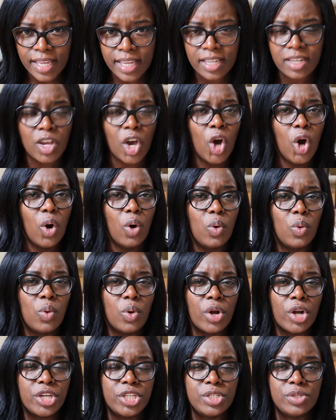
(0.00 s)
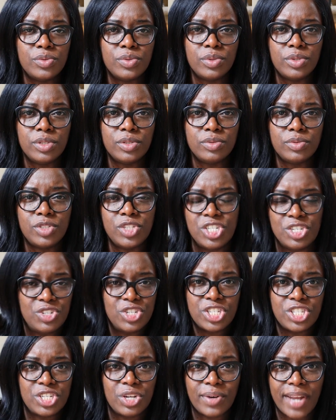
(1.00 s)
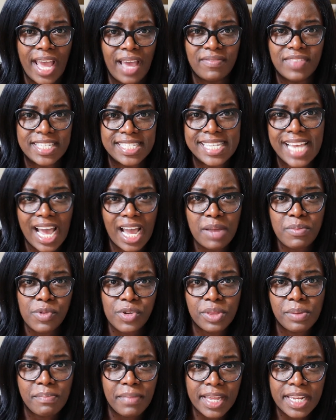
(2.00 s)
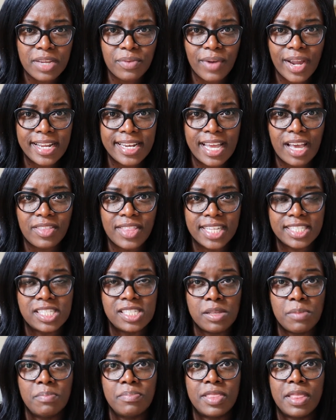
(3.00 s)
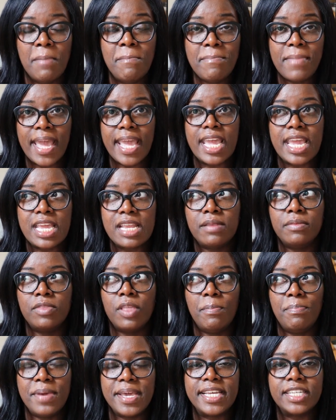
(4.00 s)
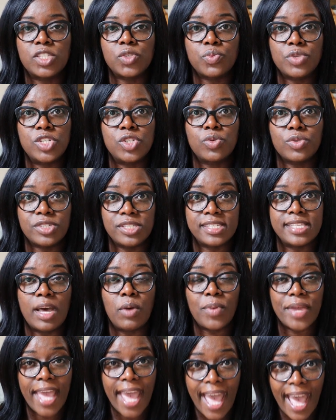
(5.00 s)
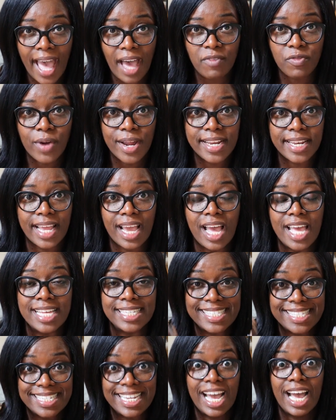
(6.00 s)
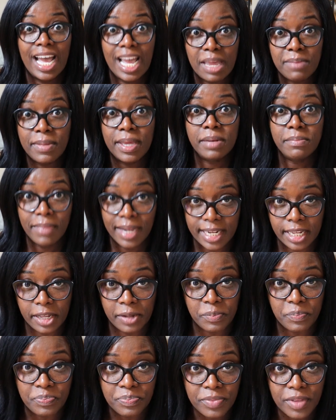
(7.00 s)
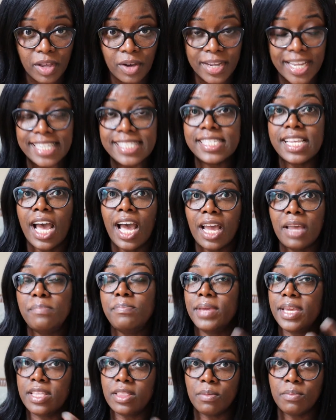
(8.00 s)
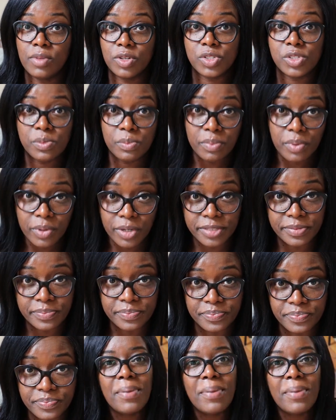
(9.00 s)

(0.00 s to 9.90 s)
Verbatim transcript: it or you, you, you just don't have the time or the money right now. That's the, the main, the biggest resources that we have right now is time and money okay? Time being the most important.